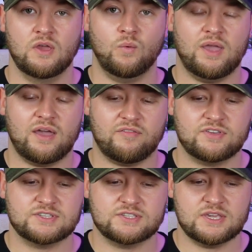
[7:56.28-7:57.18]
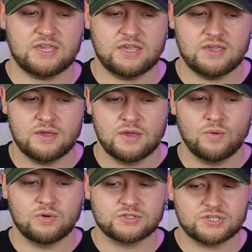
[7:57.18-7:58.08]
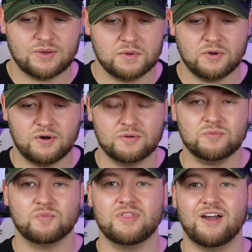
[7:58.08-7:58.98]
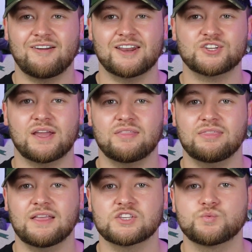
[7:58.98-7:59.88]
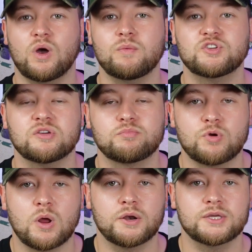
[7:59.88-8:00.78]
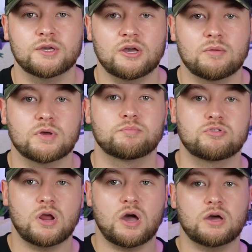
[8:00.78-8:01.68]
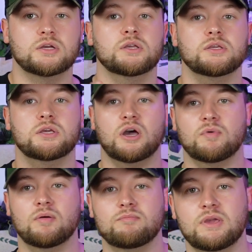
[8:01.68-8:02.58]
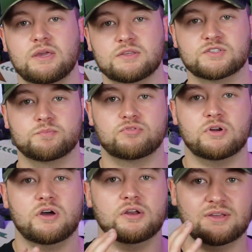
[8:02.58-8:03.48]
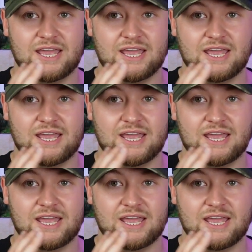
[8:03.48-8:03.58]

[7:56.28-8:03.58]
We have to see what's going on with our energy, and that's why we do pranayama. Pranayama means prana,